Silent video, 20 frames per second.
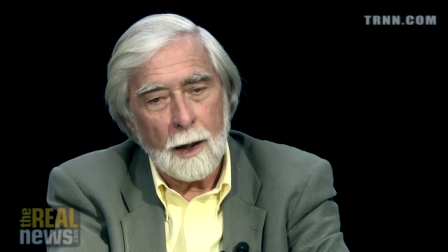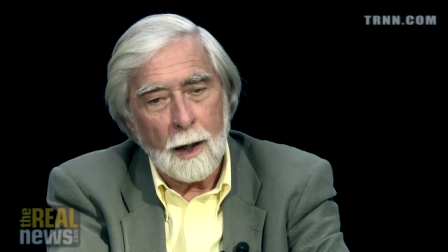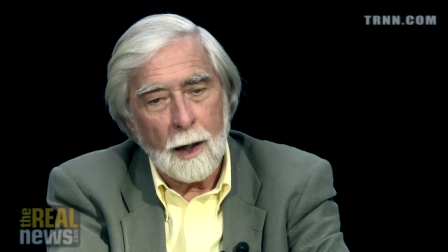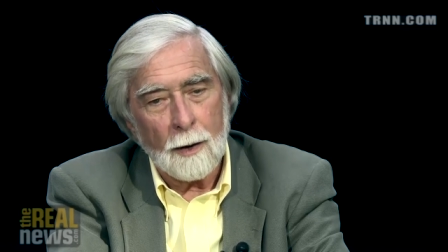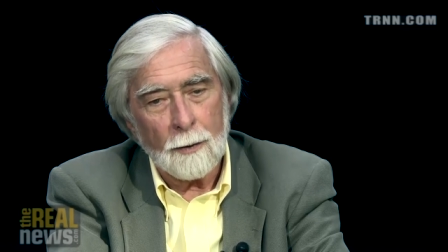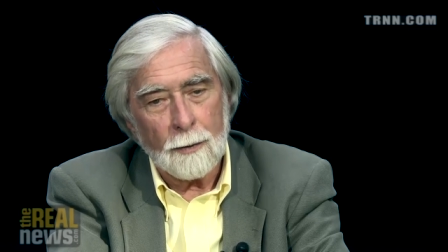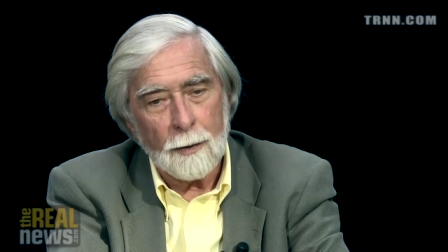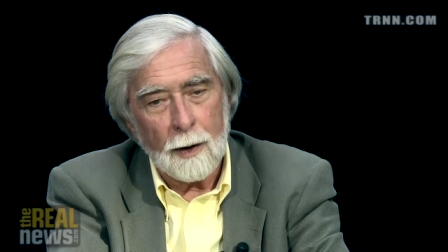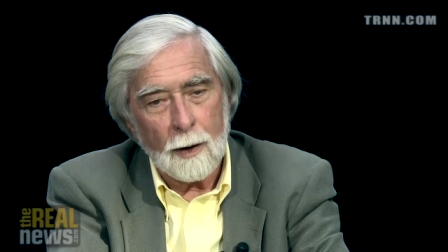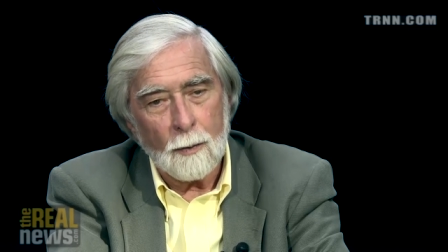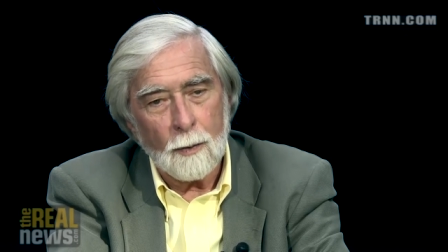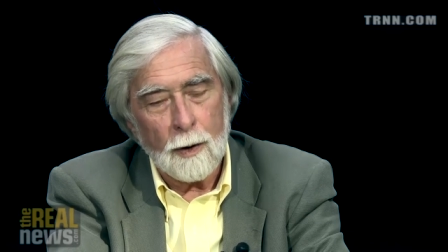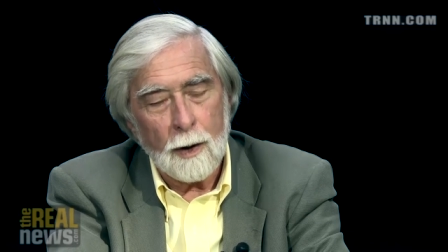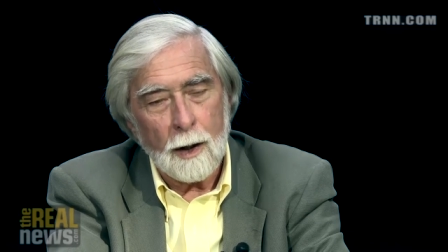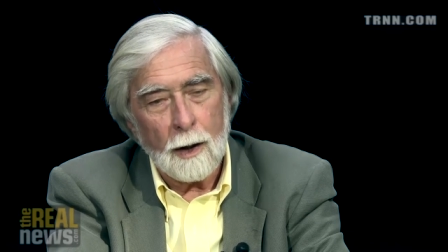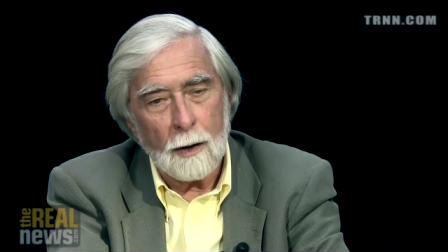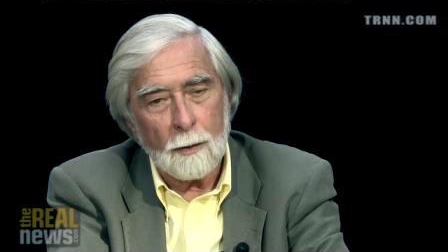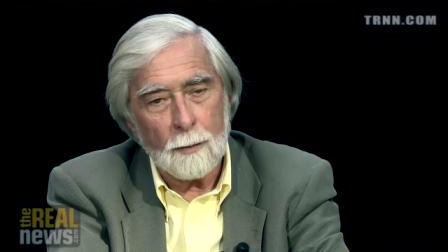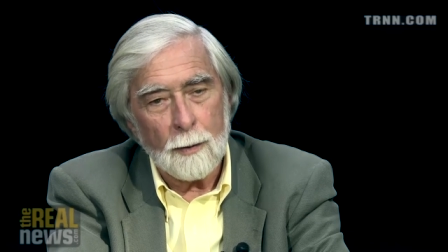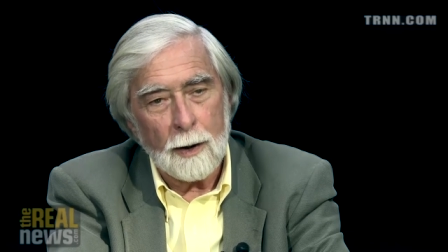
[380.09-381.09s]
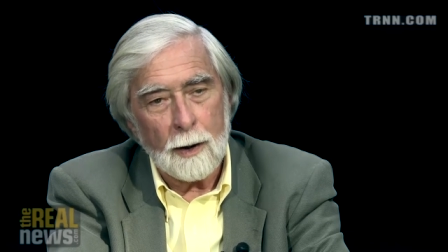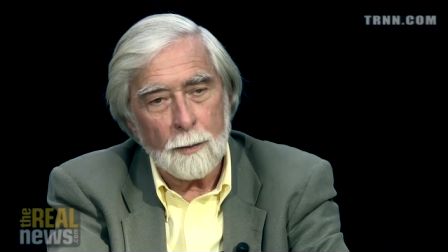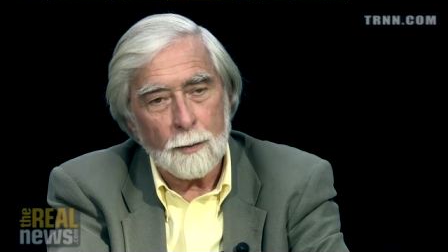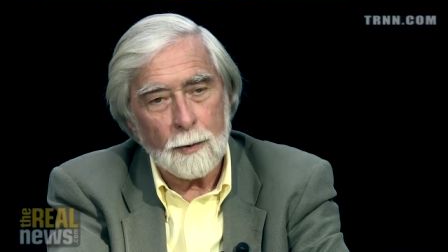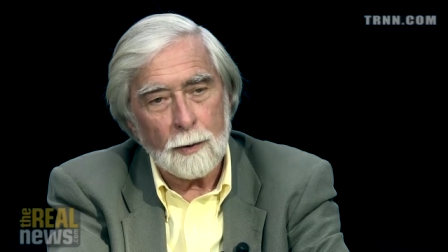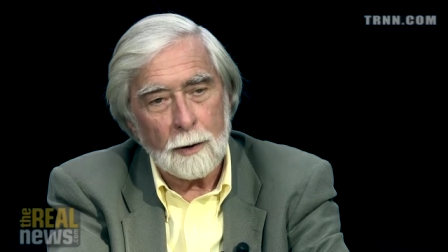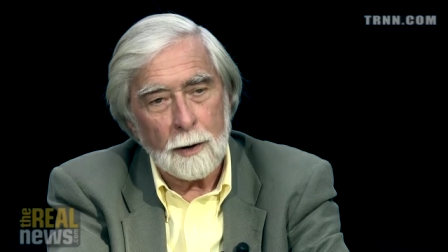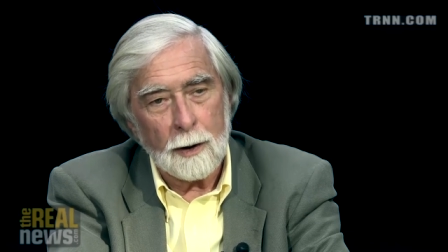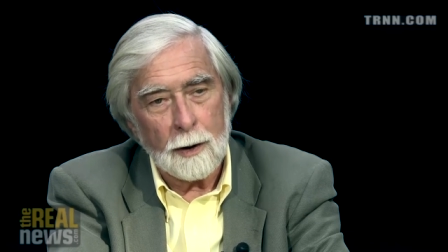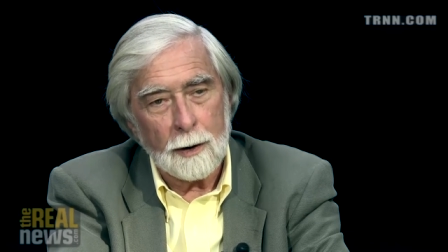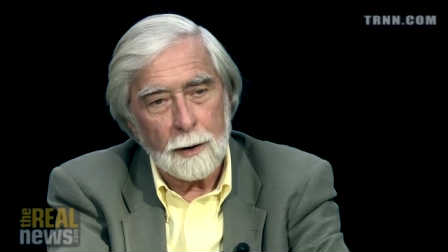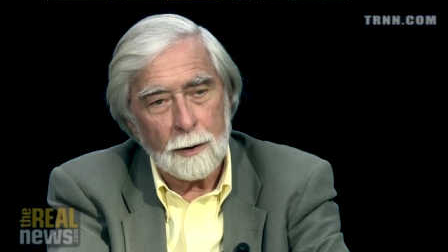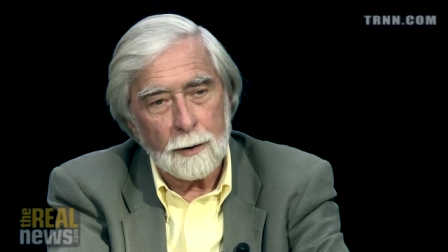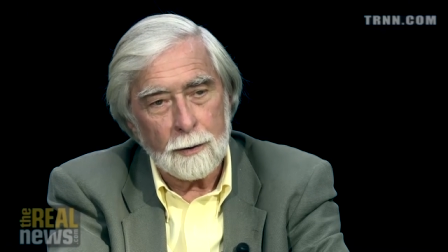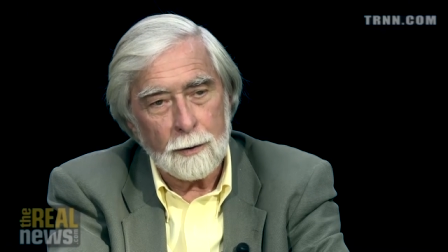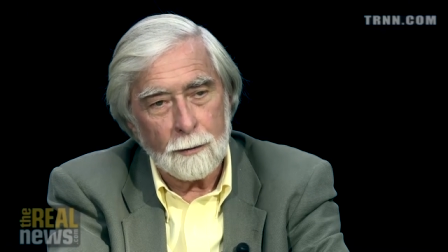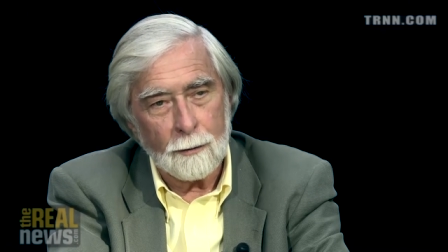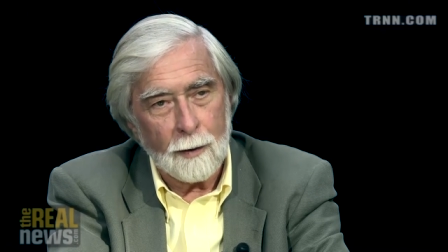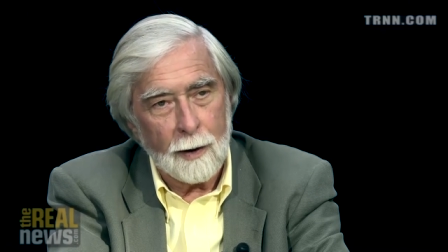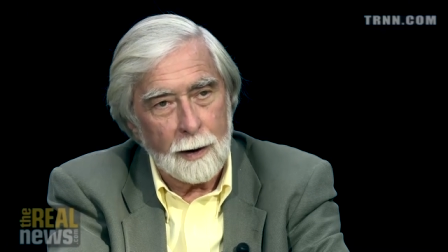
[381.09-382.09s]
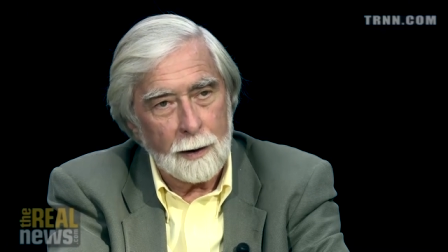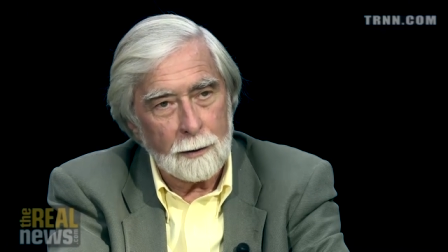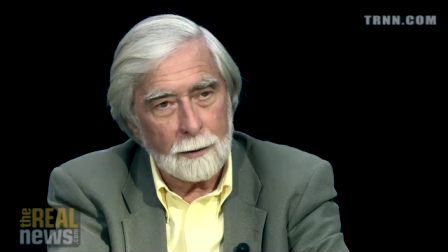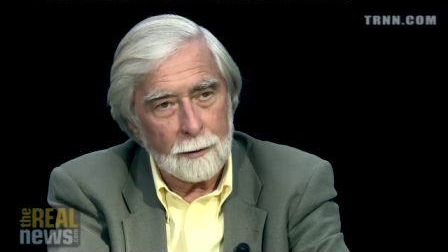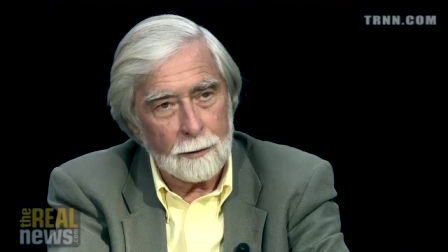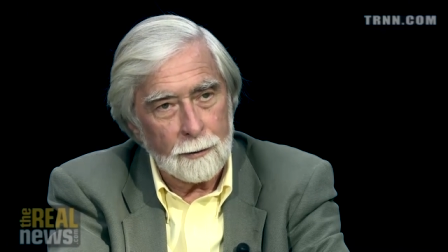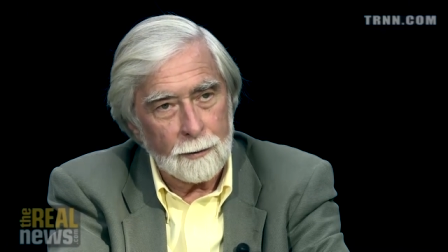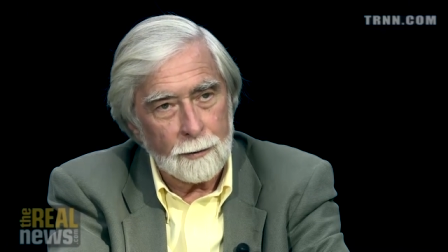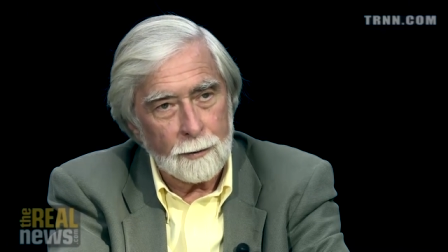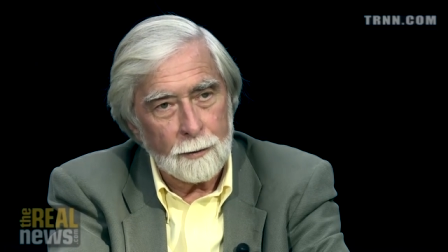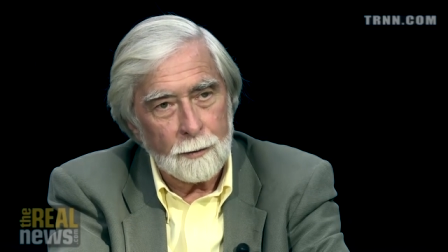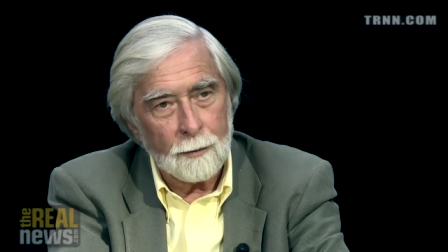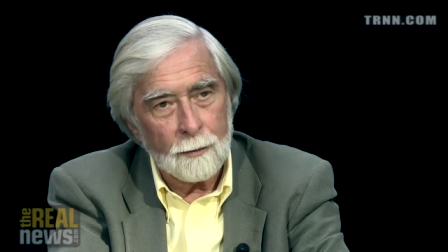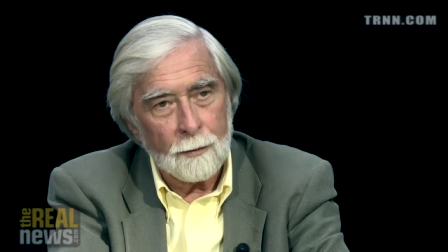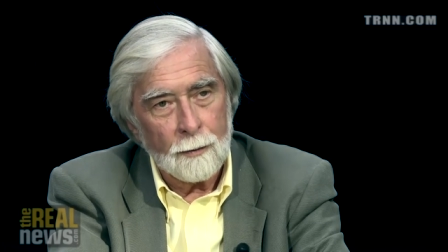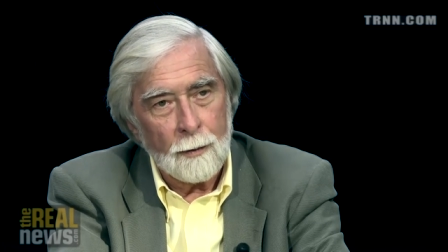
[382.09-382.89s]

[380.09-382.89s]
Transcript: I think we are manipulated into violence.